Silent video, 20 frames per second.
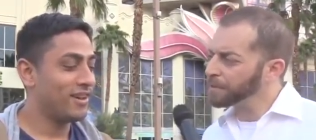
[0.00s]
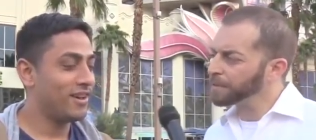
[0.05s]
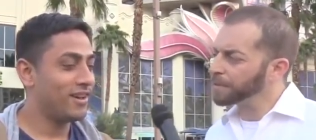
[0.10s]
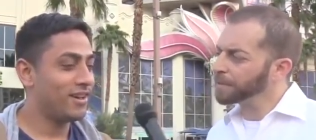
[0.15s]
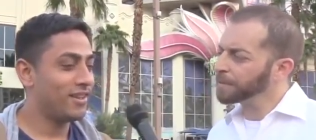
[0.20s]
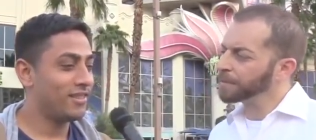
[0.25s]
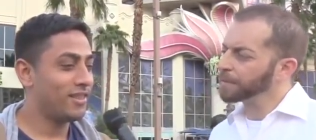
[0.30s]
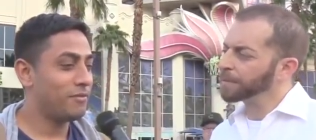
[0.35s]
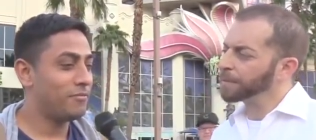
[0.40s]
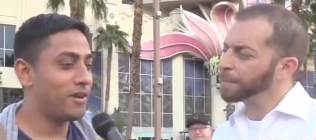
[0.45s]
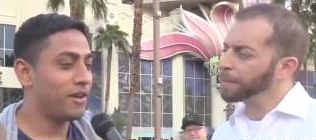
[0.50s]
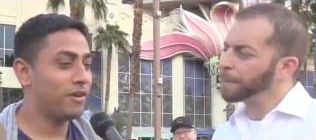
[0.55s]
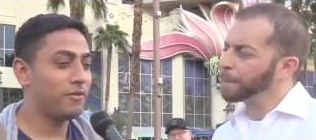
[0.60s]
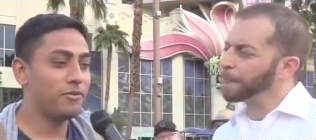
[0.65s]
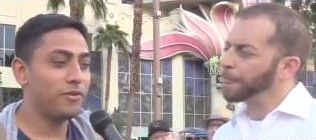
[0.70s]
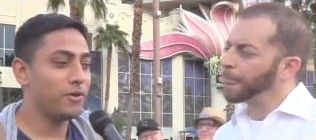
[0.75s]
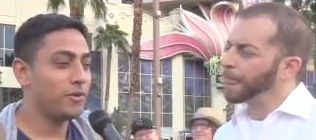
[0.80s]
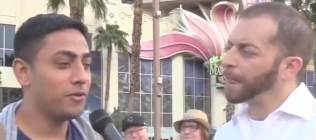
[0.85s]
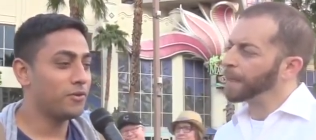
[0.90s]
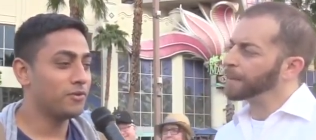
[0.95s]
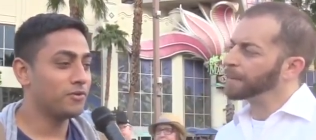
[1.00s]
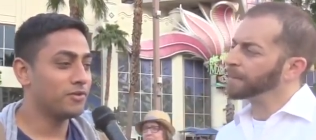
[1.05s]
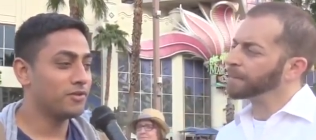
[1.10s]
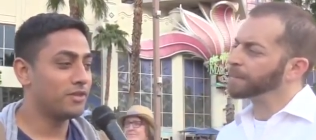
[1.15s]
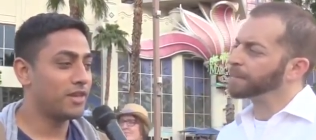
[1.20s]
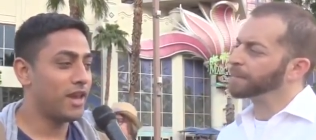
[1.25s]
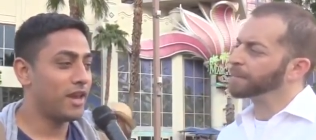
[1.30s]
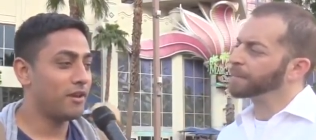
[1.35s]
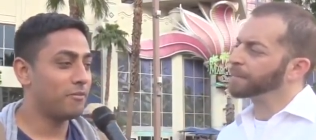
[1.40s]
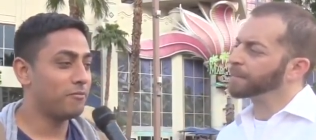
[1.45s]
Speaker 1: Uh, theft, like if you
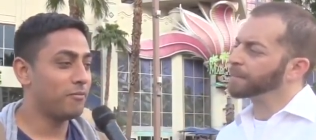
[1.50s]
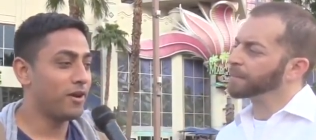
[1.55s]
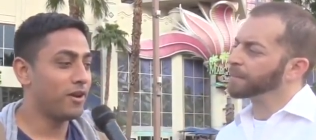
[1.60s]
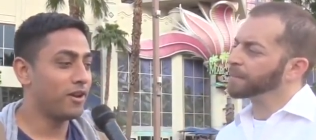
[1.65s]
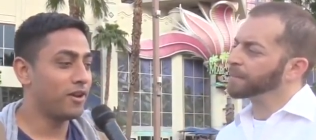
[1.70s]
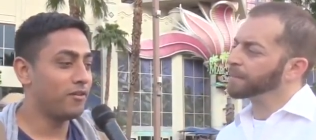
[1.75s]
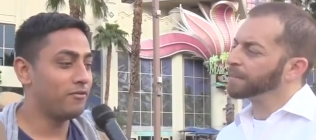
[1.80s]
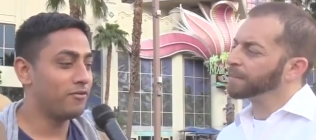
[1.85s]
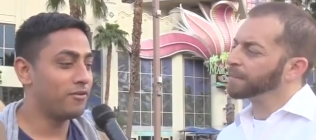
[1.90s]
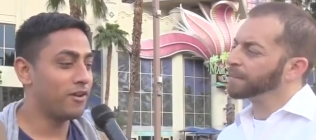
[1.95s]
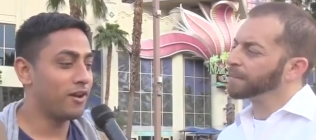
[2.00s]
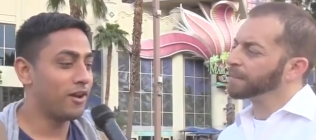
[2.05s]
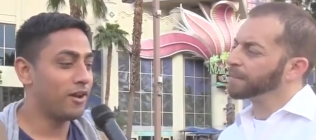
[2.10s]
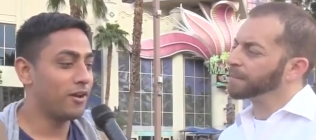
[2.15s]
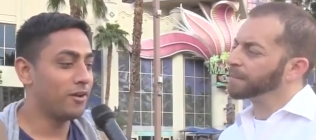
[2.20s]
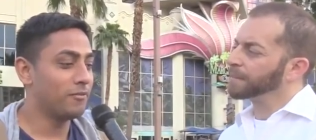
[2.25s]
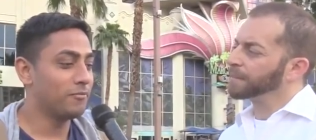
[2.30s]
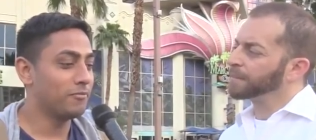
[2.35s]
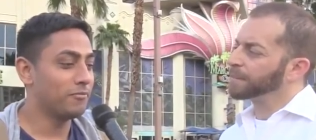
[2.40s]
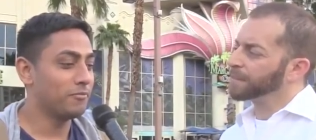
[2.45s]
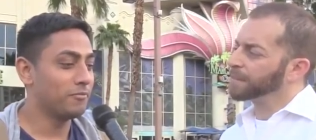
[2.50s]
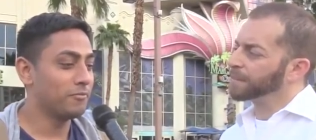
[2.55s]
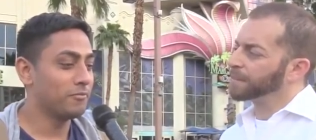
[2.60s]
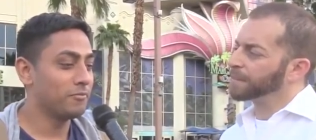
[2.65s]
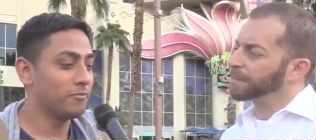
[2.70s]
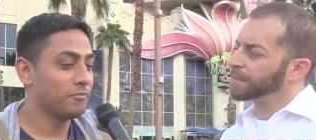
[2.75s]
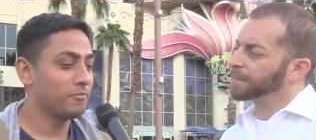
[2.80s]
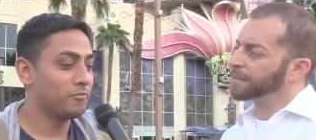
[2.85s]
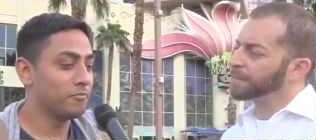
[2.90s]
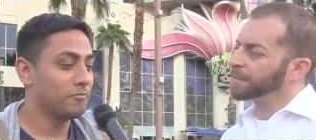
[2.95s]
take money from
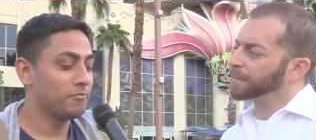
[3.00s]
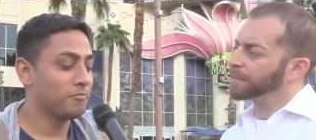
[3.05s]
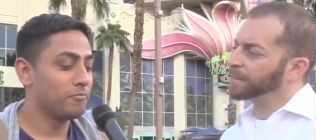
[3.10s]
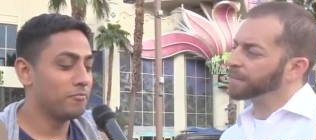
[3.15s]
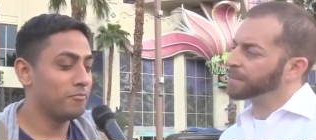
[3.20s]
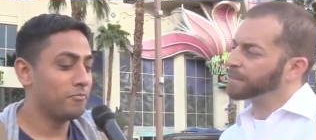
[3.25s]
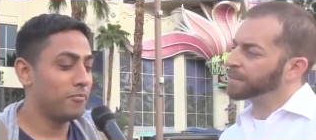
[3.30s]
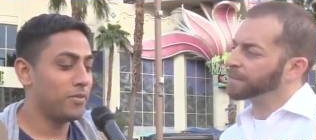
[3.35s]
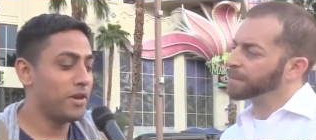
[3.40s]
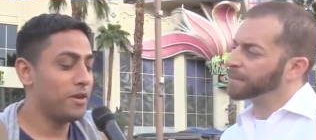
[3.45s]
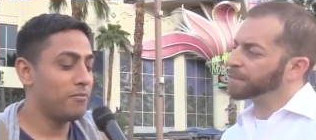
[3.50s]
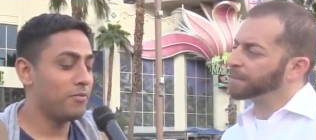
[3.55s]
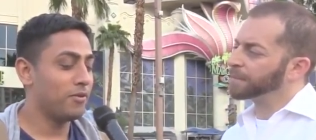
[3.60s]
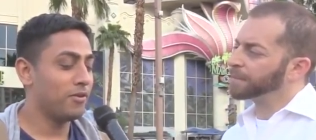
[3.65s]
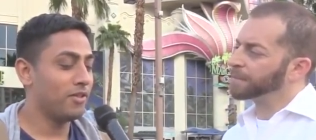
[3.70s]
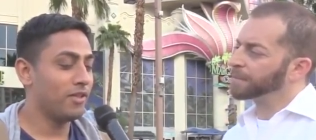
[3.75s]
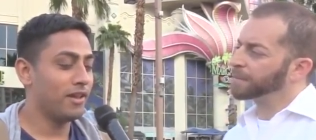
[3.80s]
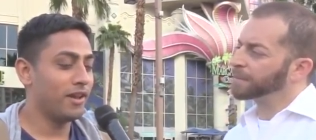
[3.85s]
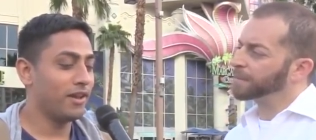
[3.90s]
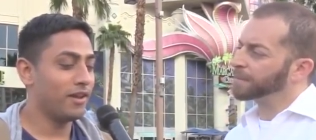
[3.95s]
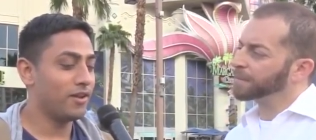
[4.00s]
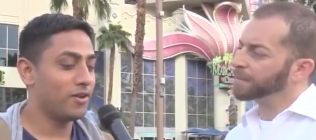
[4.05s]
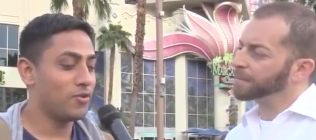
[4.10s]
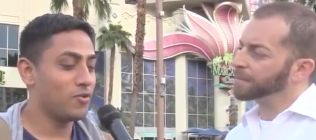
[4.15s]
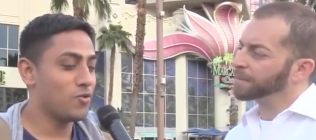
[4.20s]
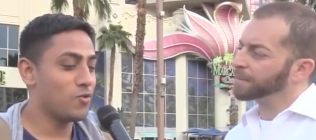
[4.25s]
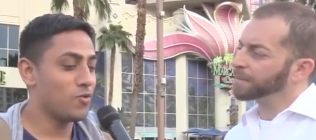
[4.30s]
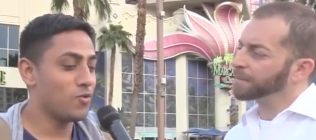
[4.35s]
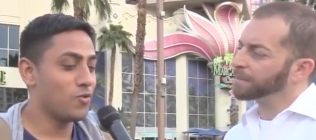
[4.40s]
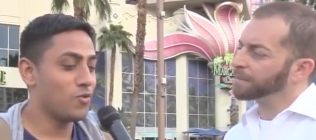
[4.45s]
people, like
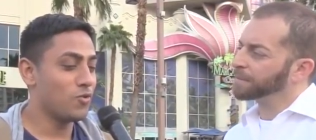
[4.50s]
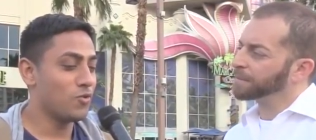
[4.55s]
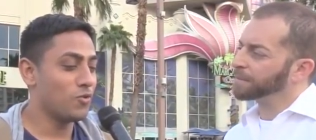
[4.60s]
who,